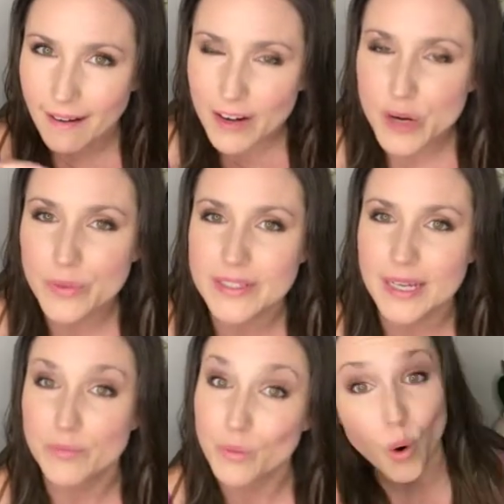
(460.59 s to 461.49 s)

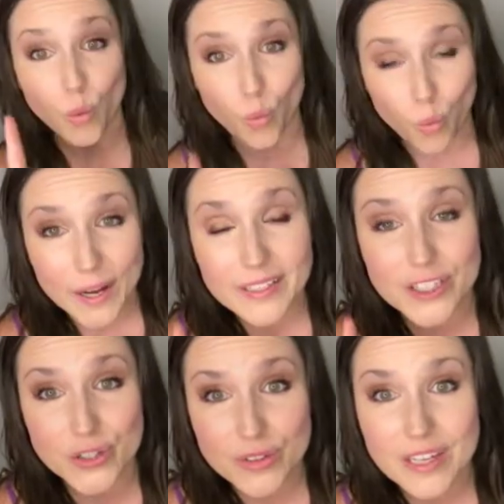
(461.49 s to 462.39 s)
100%, but what
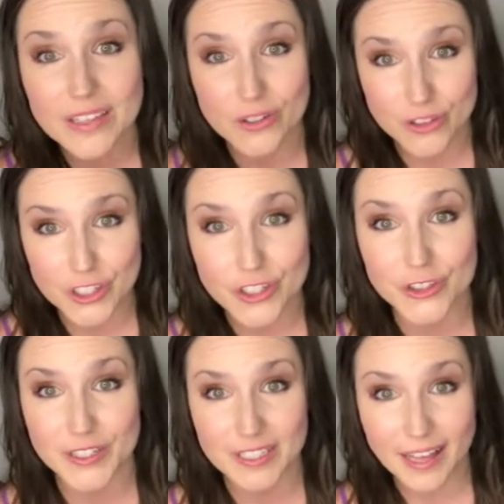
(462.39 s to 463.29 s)
do you think those
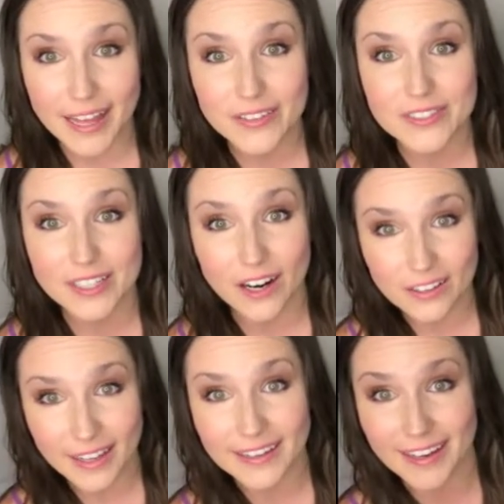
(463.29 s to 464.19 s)
children's lives
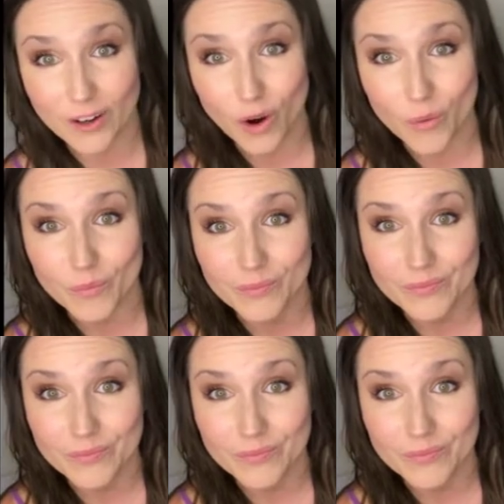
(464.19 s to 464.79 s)
are like at home?